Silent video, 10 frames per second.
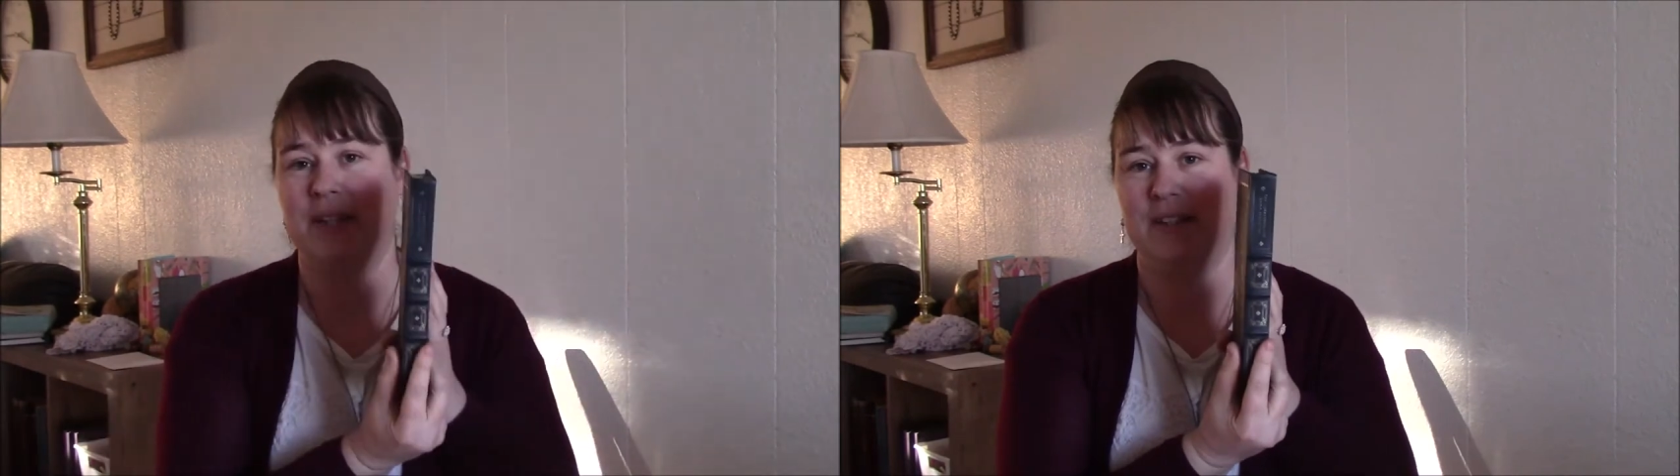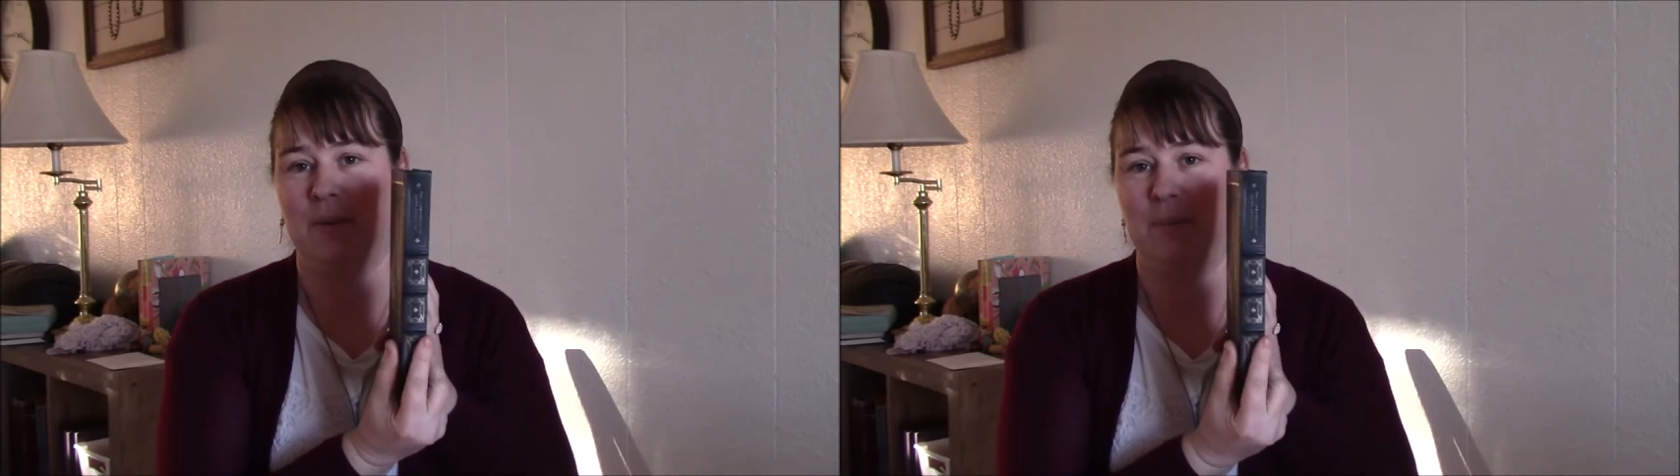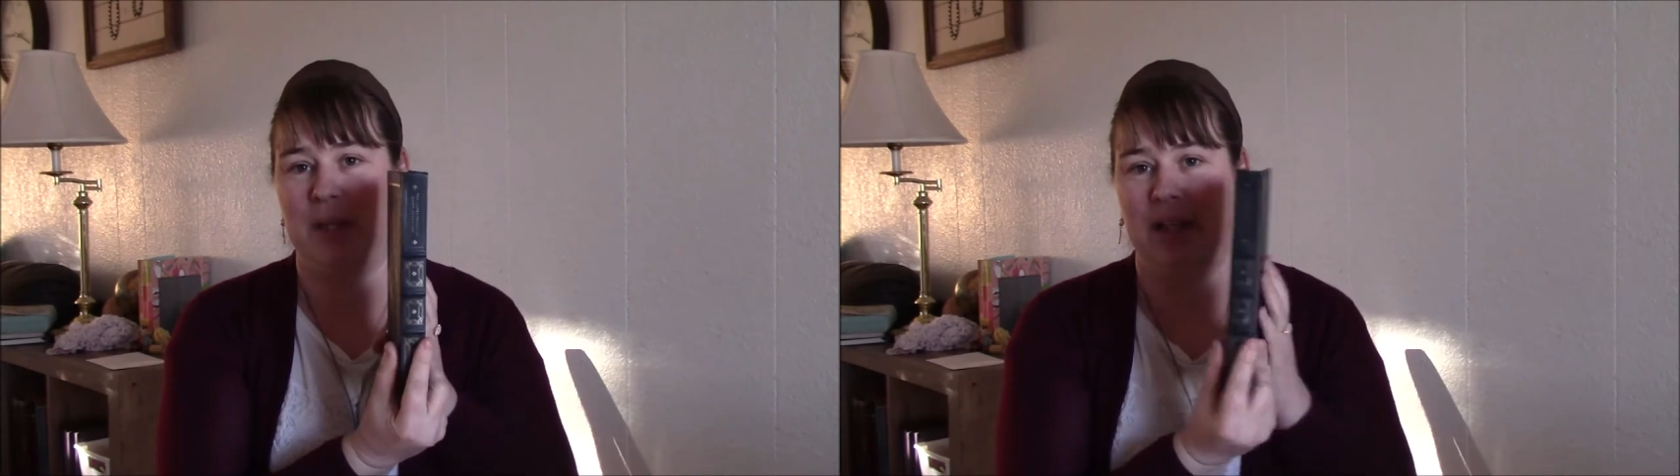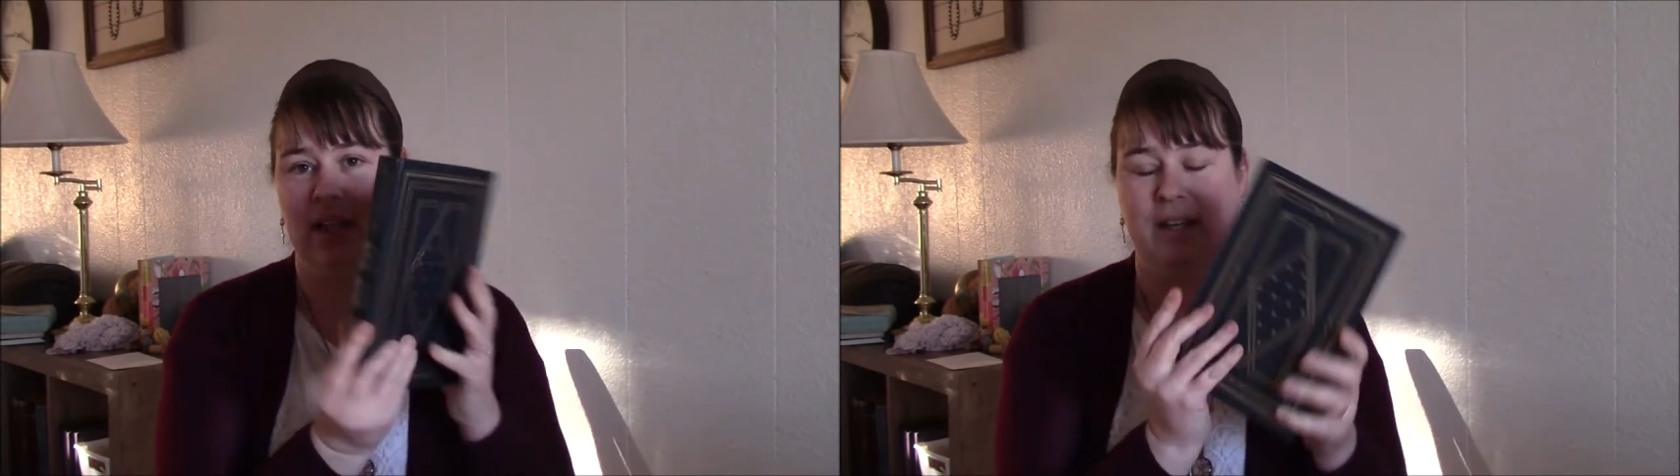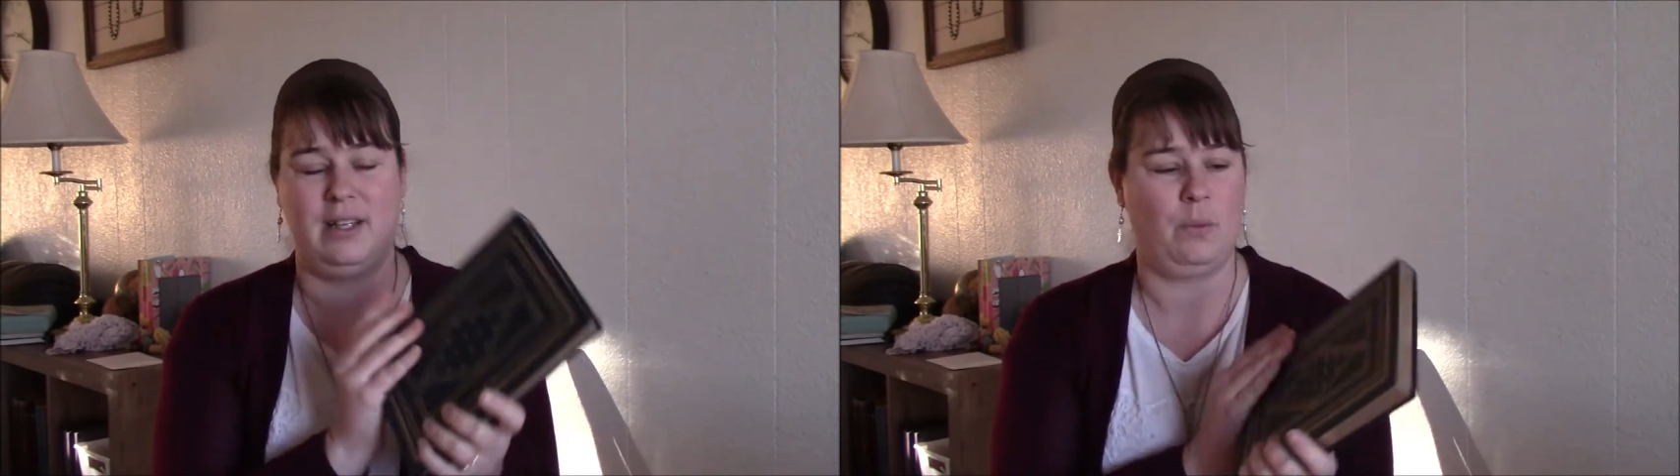this will
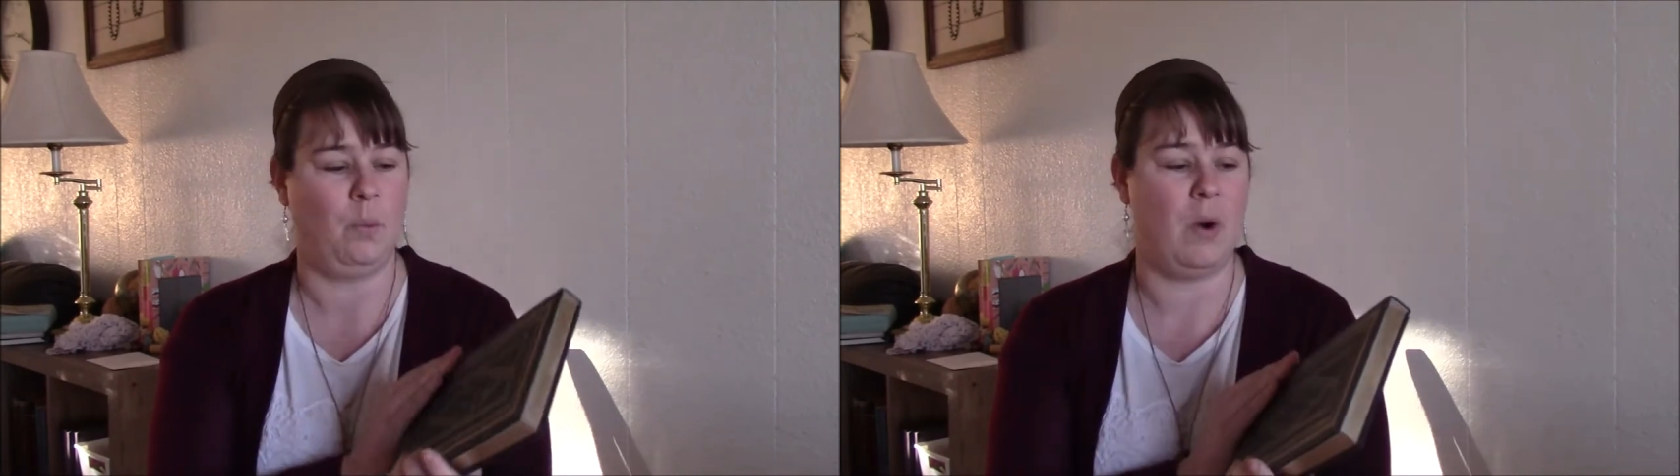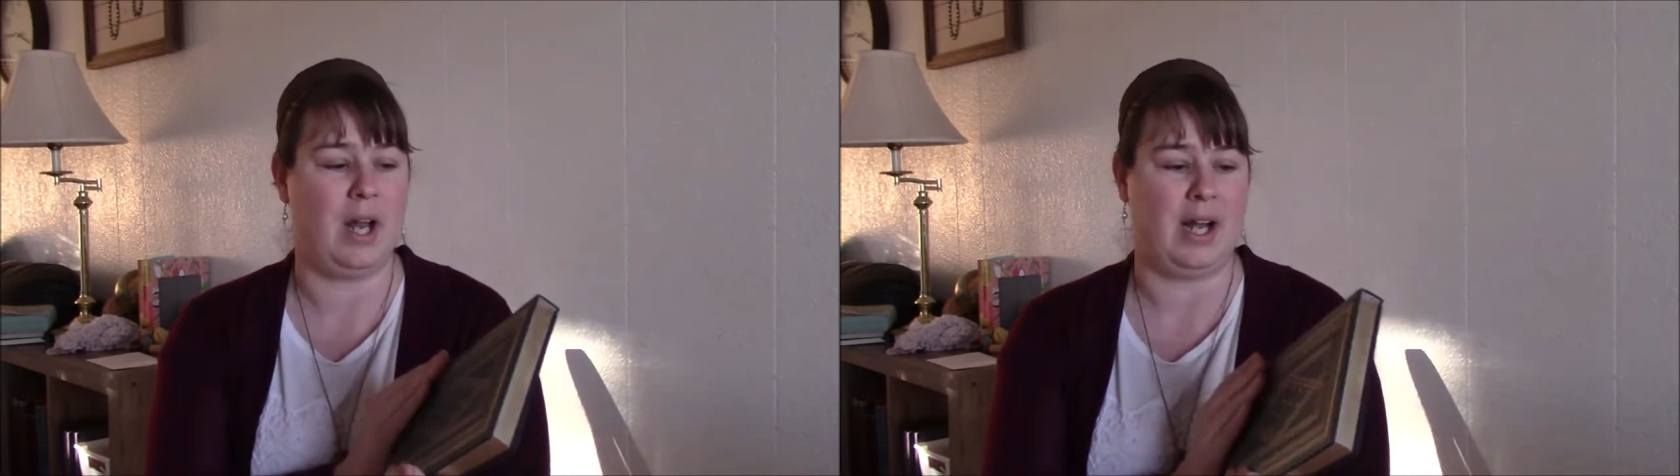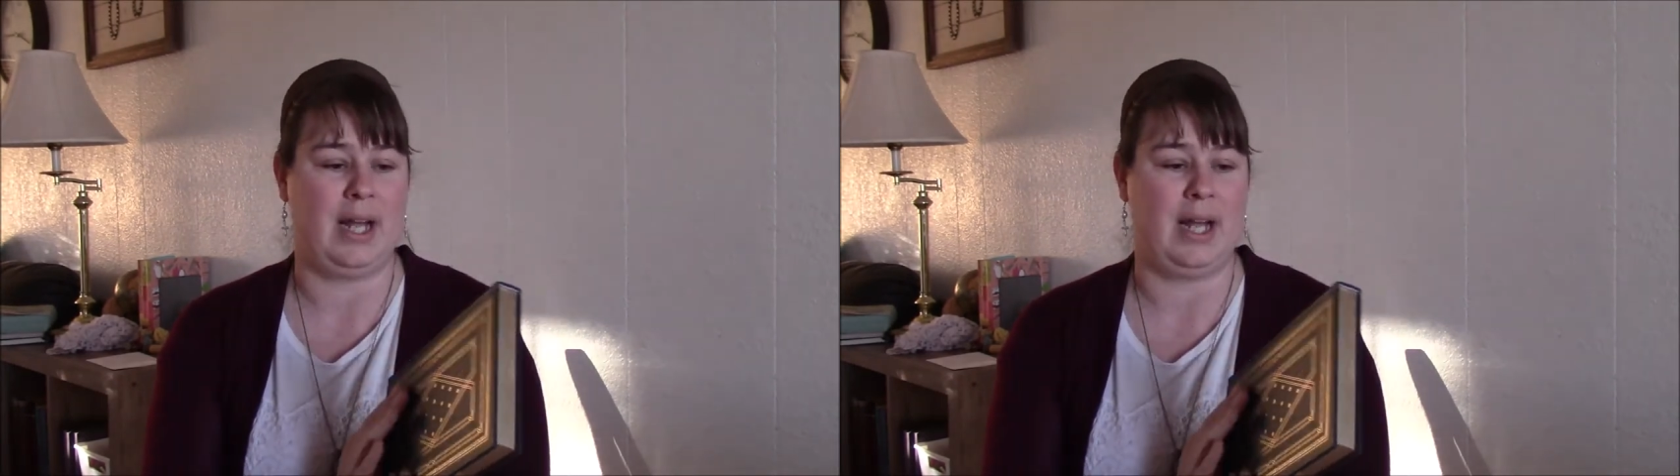be what